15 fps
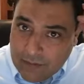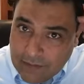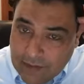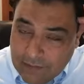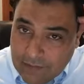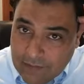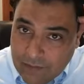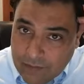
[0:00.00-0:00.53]

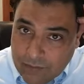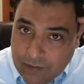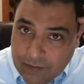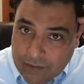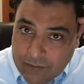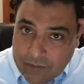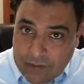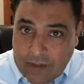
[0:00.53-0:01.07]
left inferior
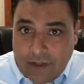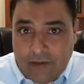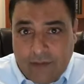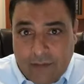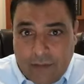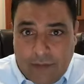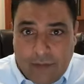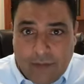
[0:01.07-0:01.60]
parietal cortex,
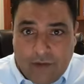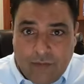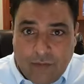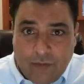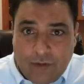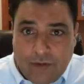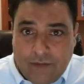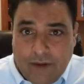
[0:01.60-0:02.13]
may be much
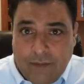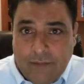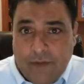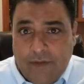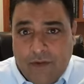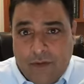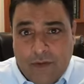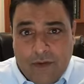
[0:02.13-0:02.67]
more developed
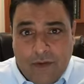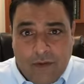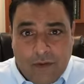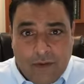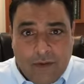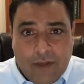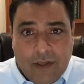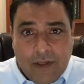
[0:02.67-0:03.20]
than someone
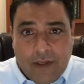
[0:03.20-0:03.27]
who